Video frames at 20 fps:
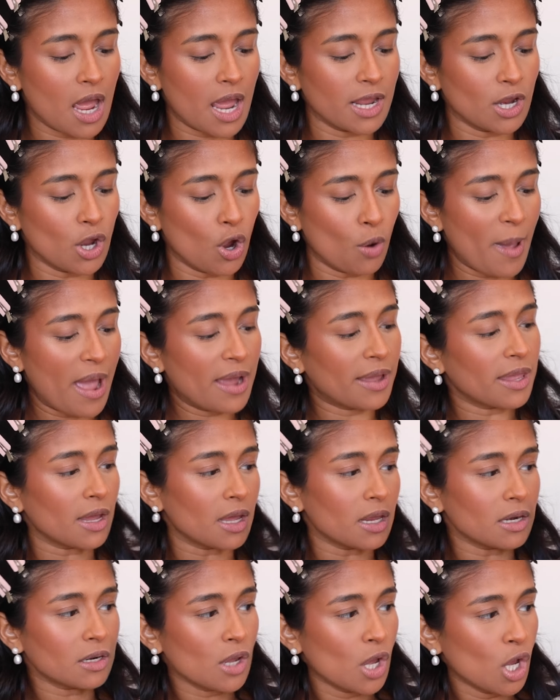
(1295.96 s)
I go back
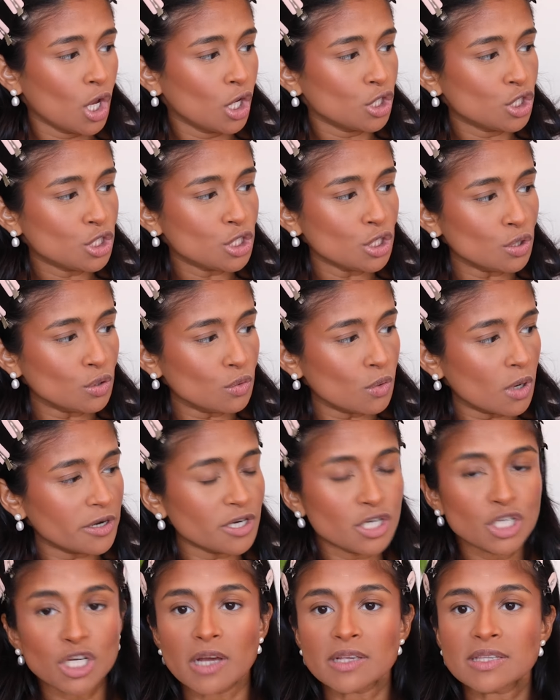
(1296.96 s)
in to
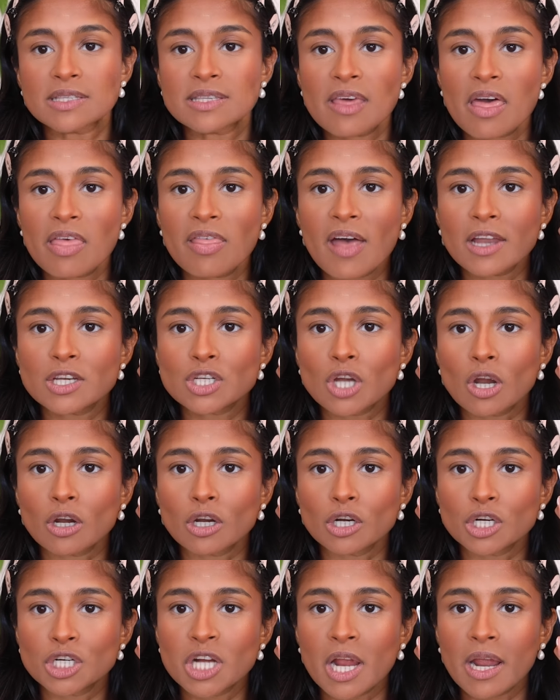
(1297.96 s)
just that
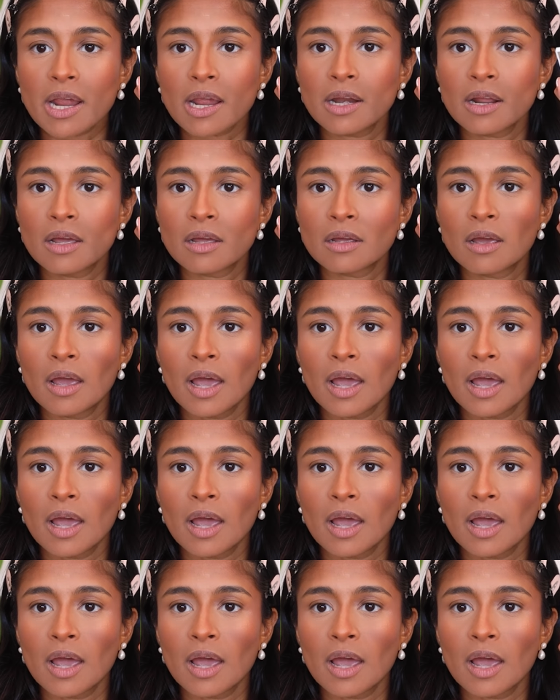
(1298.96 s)
darker shade.